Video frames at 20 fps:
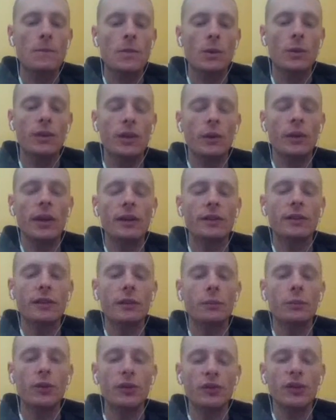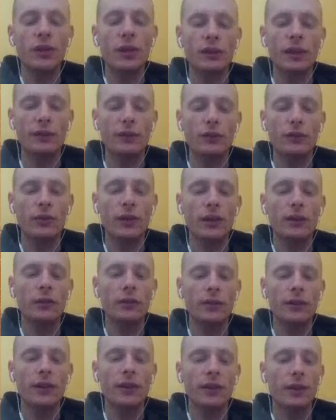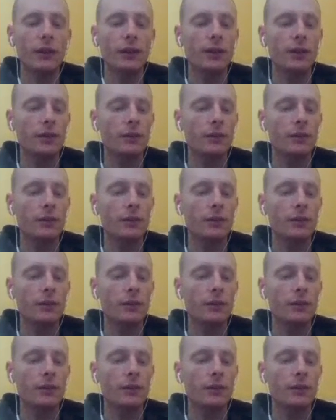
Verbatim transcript: without actually moving left or right or anything.